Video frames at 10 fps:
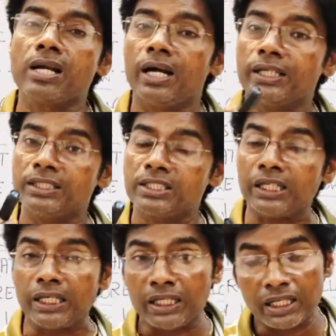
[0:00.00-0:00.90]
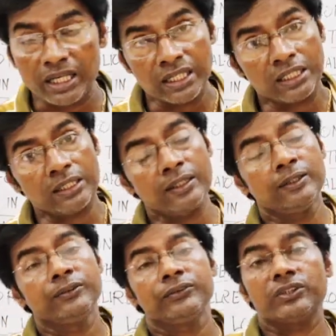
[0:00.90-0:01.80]
nightingale
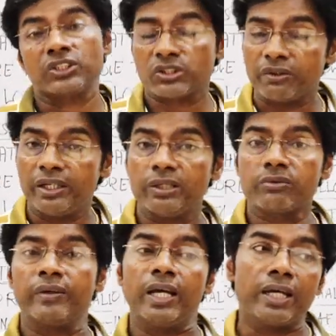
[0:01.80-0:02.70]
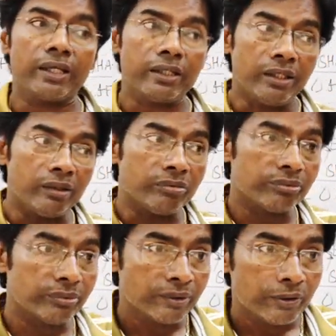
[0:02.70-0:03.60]
straightway, and if